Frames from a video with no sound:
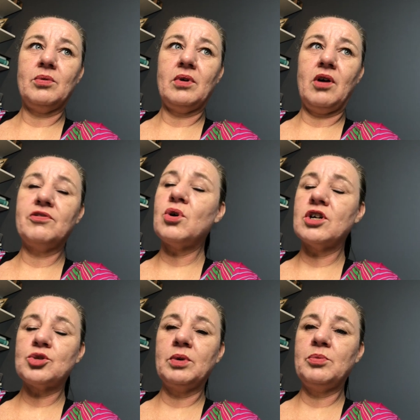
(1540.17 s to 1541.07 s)
of
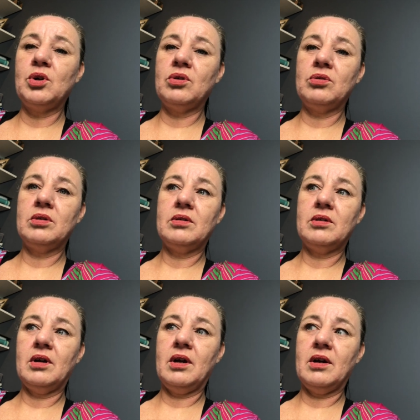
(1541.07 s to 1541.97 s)
course, we will
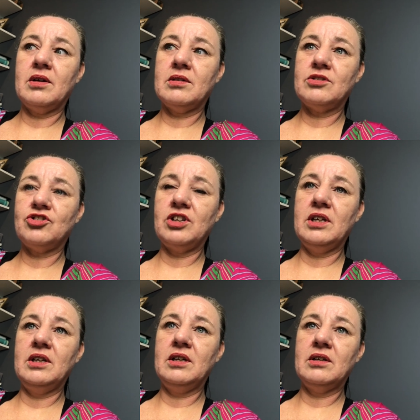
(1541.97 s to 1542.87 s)

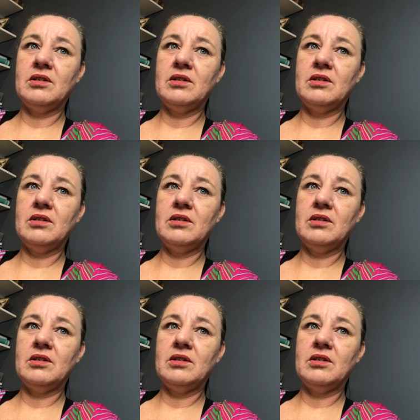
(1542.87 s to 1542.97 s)
see